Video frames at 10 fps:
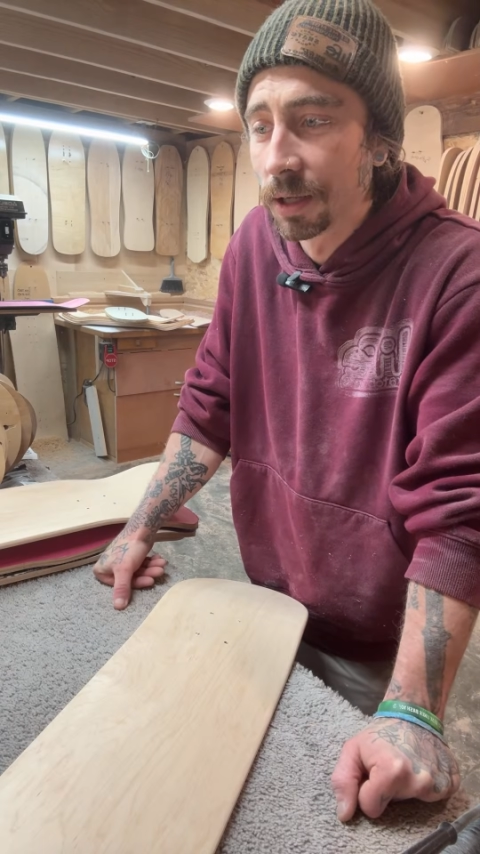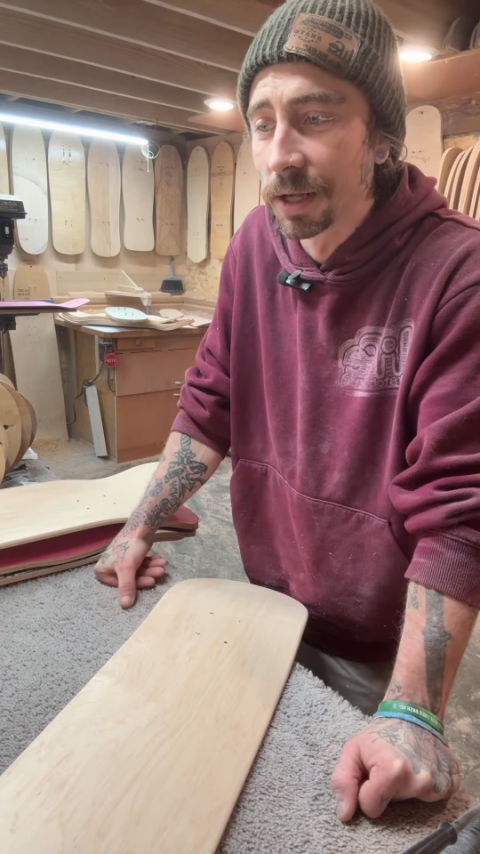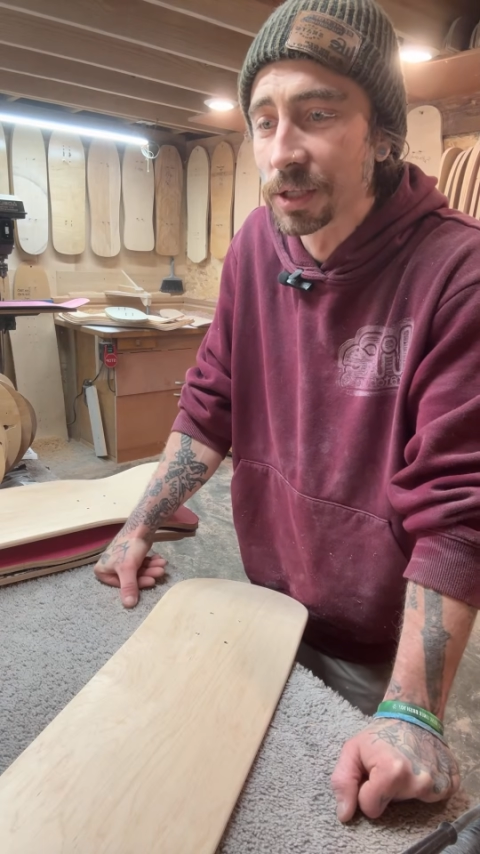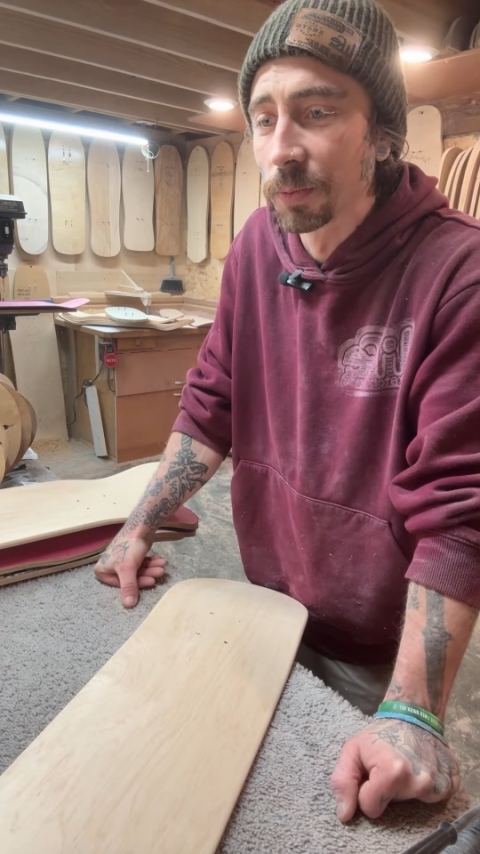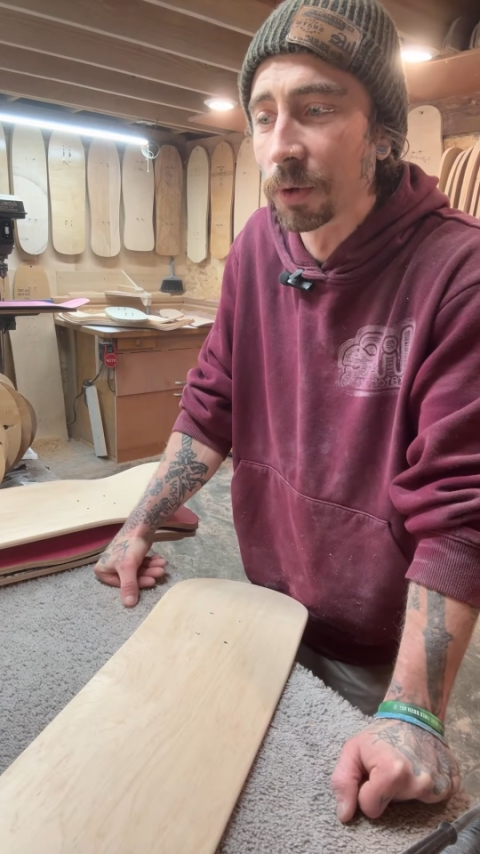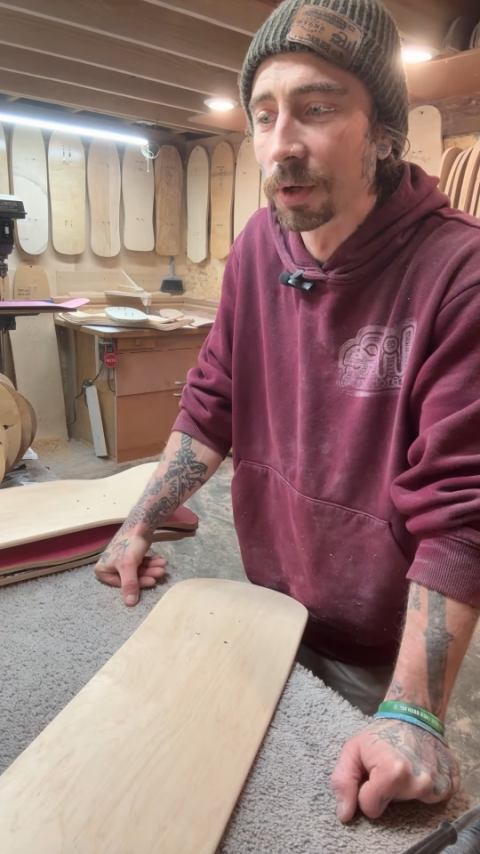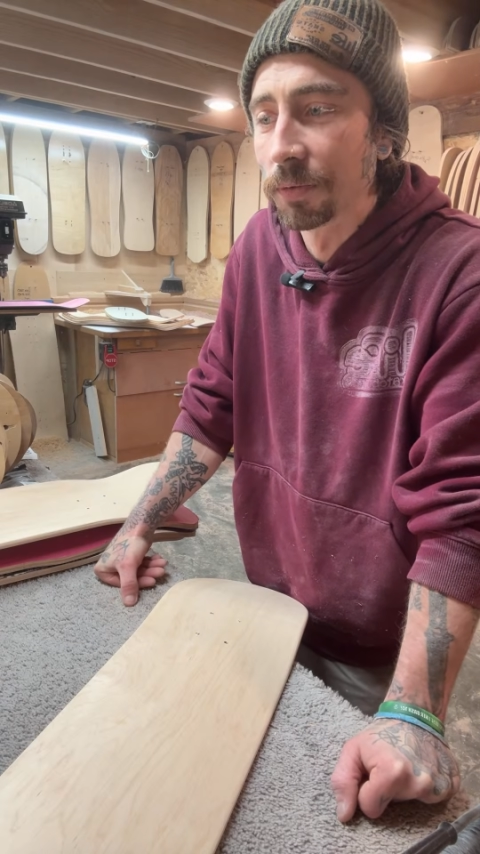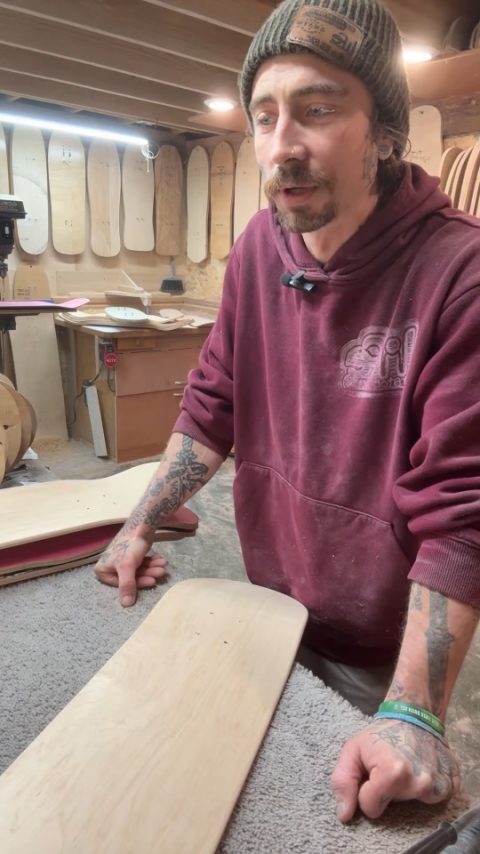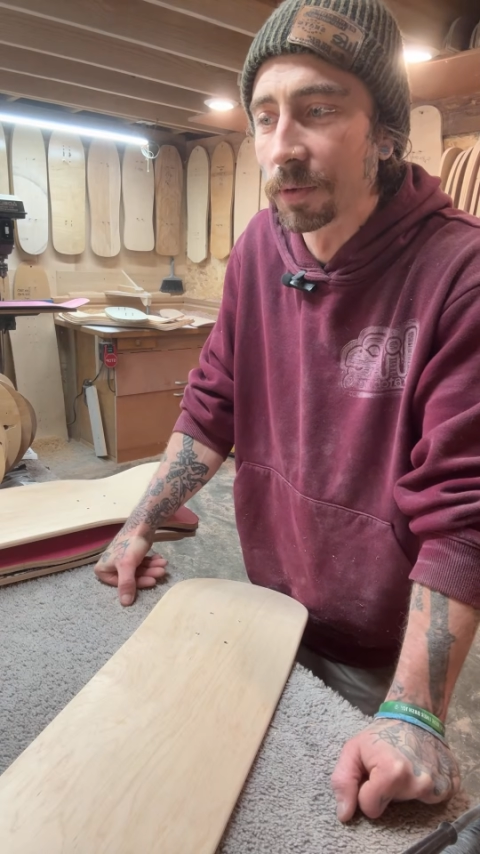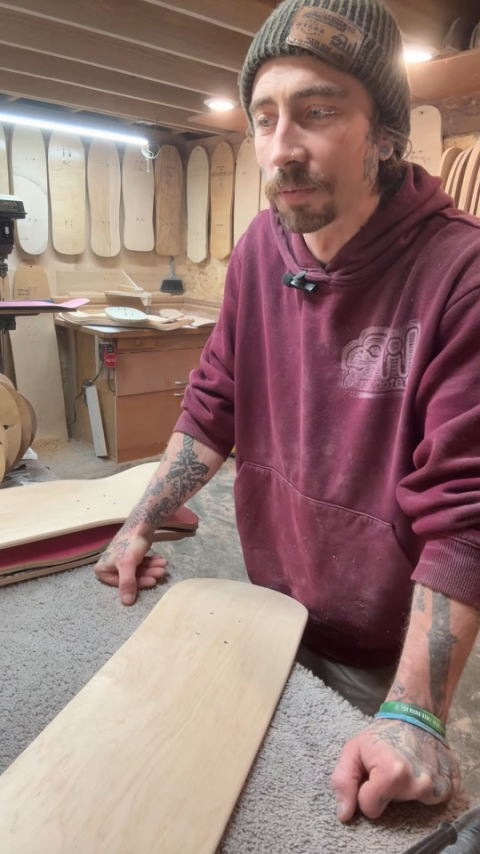It's more of
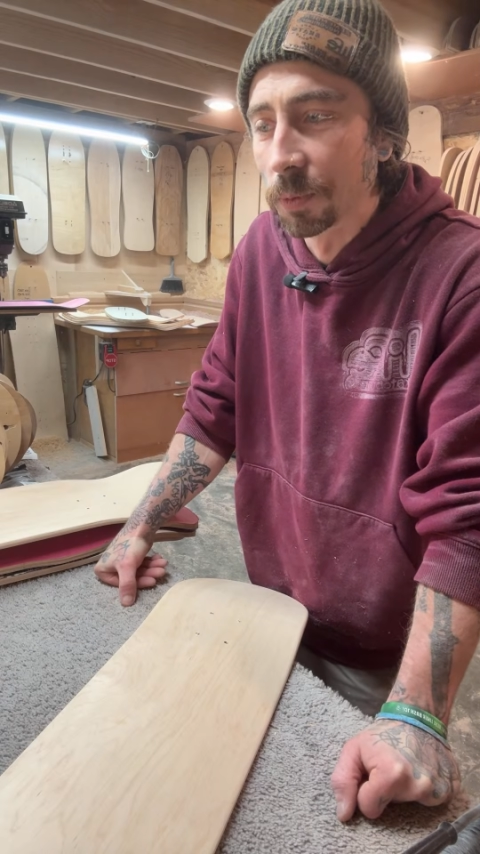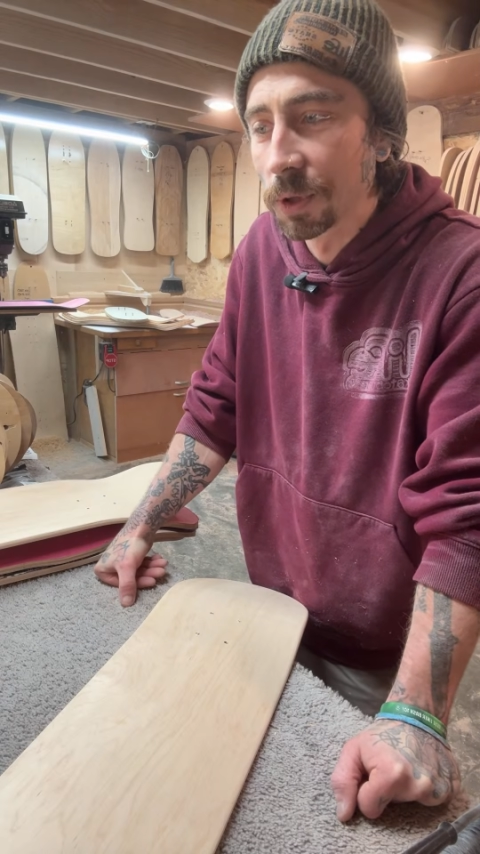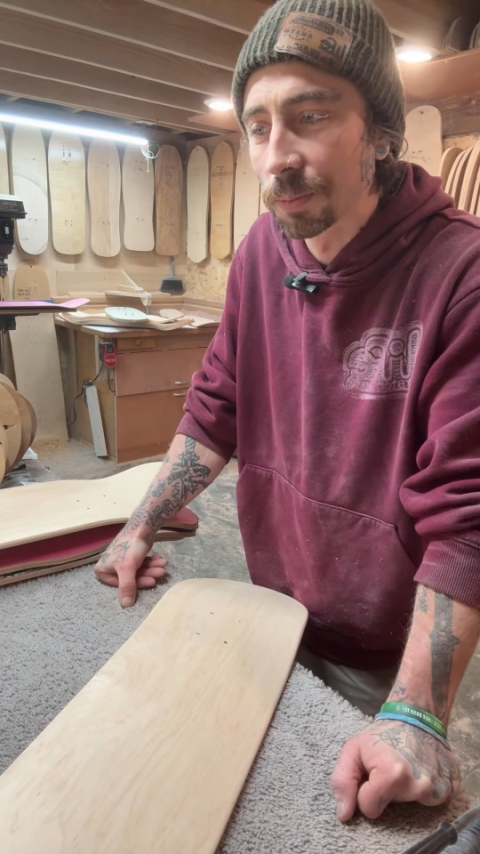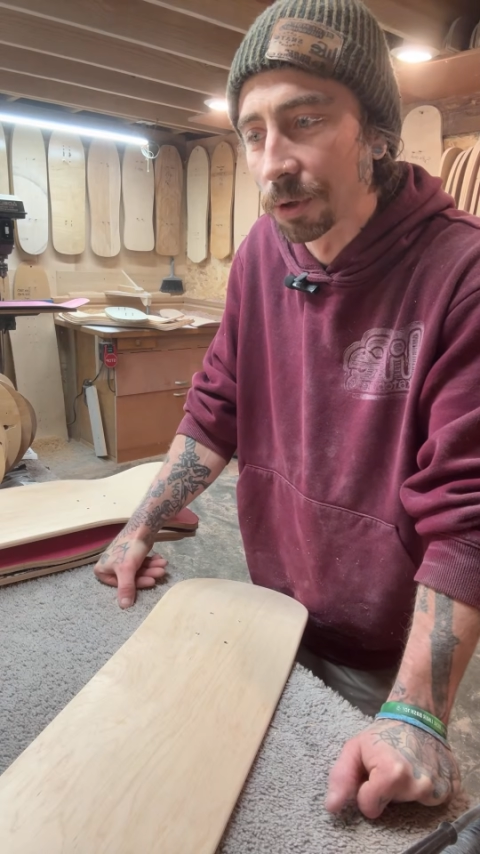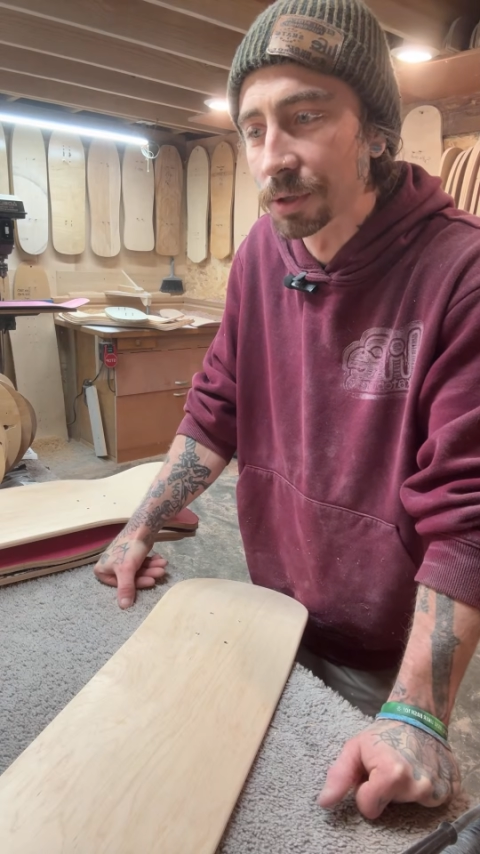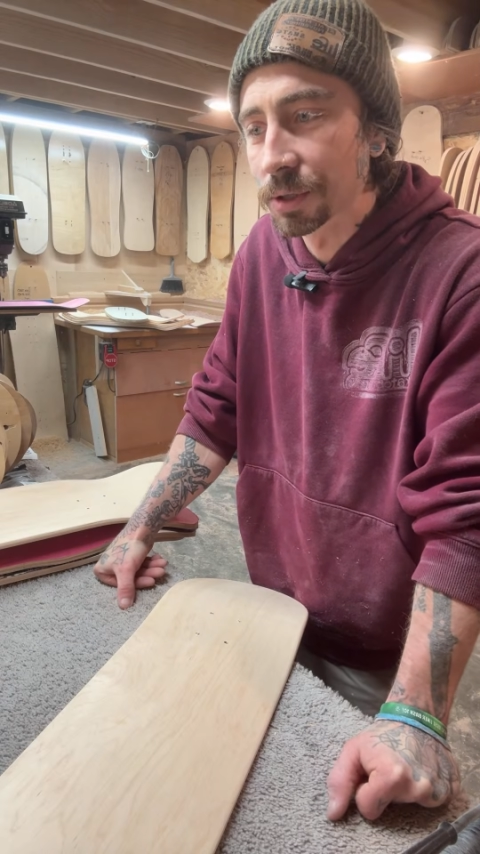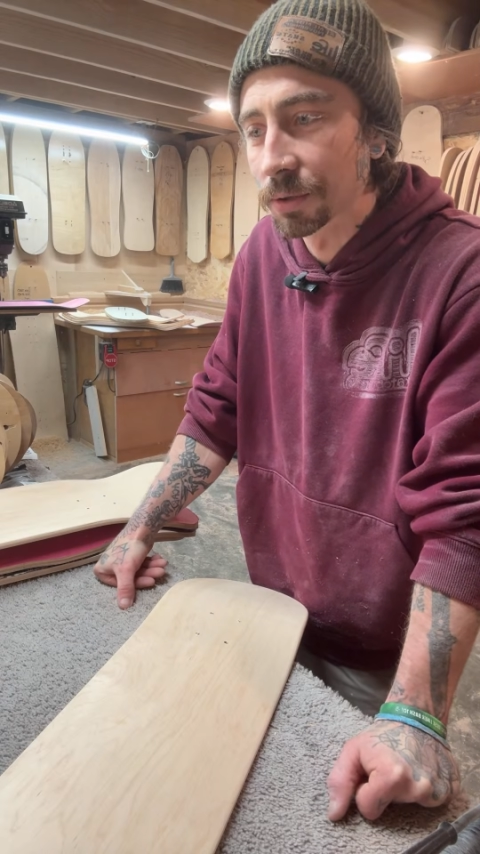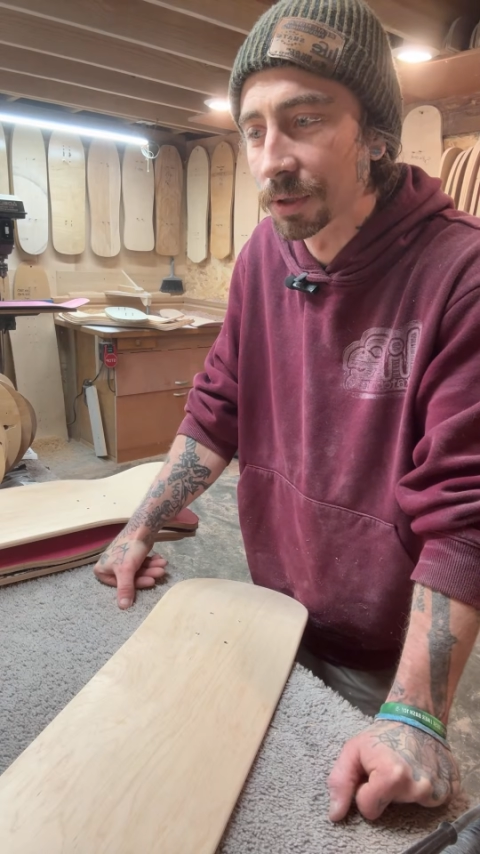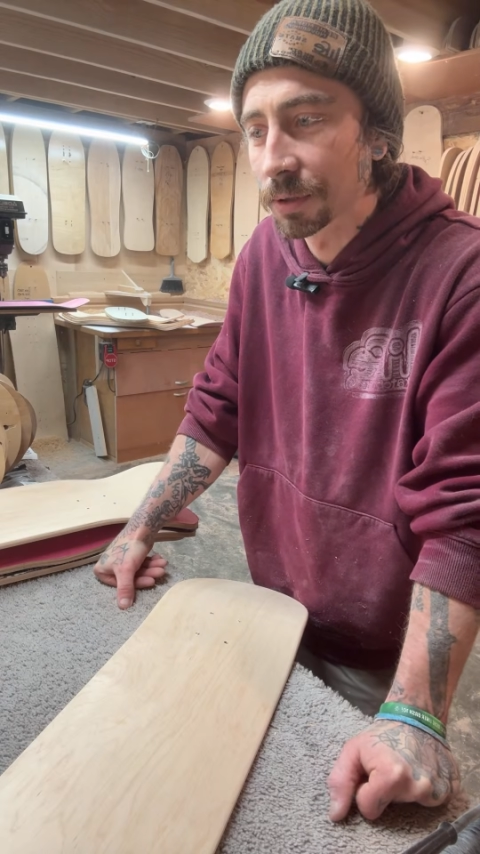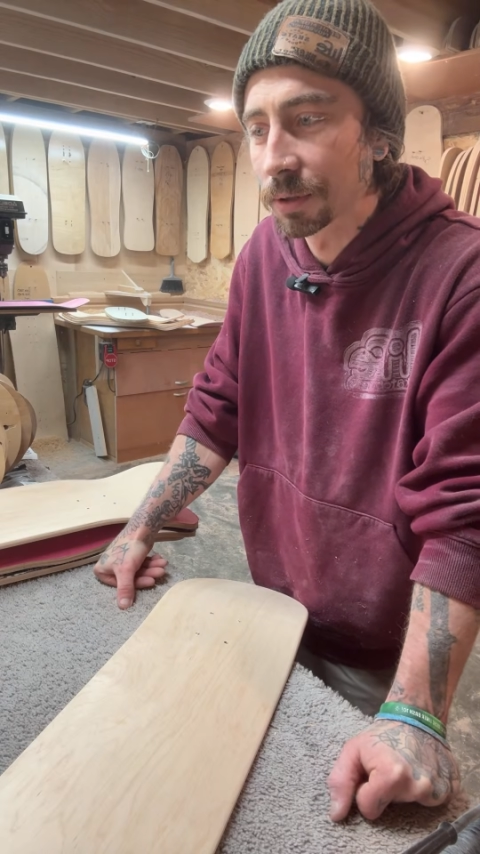a, for me
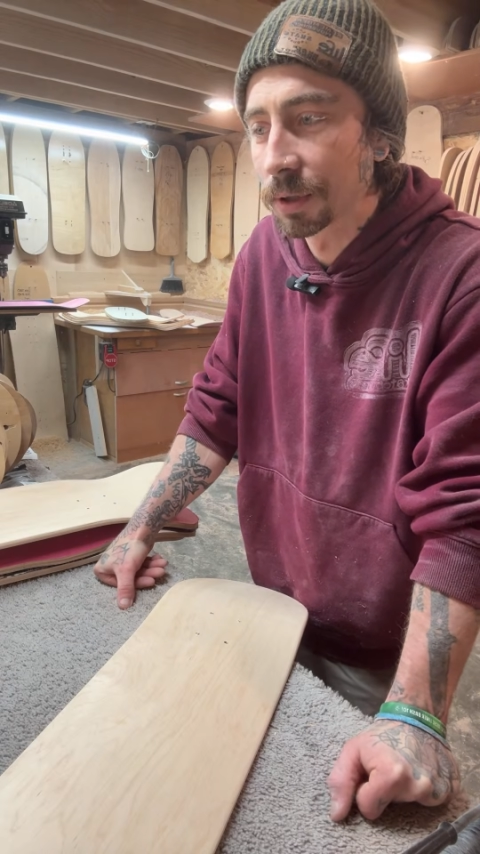personally,